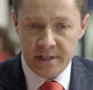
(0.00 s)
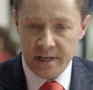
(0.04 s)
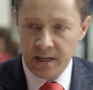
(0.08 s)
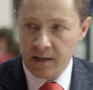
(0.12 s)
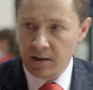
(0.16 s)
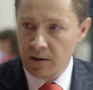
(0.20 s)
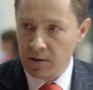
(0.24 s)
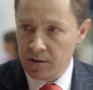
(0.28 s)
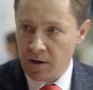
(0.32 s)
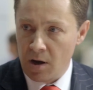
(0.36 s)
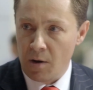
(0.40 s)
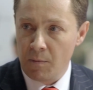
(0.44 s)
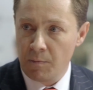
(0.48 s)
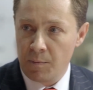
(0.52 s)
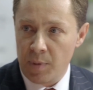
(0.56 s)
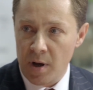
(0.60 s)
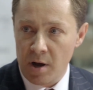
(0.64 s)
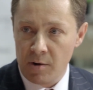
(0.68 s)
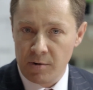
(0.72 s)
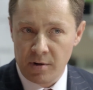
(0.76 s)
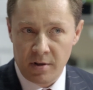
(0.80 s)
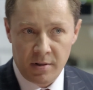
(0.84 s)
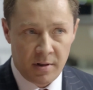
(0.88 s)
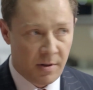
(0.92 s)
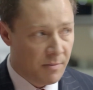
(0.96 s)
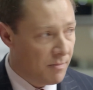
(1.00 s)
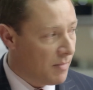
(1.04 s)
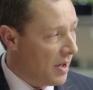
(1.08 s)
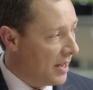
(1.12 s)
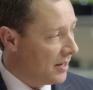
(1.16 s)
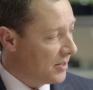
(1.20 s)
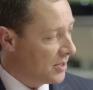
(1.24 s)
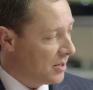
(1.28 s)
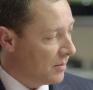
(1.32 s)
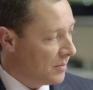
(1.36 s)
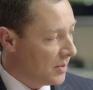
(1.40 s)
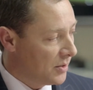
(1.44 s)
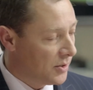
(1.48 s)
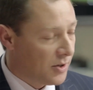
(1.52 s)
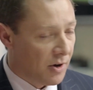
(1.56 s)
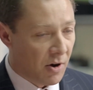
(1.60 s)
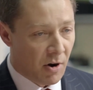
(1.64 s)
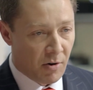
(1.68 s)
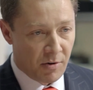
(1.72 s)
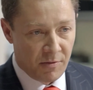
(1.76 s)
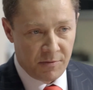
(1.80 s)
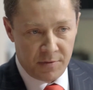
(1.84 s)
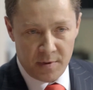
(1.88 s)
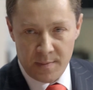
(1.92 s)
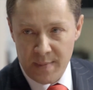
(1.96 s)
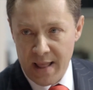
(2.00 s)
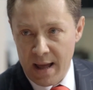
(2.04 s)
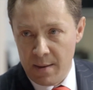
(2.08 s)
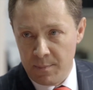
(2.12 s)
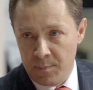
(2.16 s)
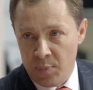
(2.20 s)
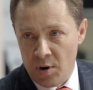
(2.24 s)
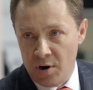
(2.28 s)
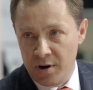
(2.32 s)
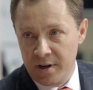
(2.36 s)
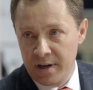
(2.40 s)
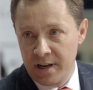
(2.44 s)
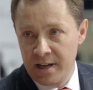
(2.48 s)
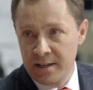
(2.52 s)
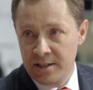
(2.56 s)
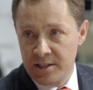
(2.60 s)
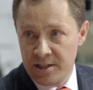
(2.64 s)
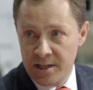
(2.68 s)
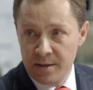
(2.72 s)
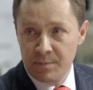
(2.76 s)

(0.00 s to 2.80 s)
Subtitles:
single component that makes up the door, and from that point it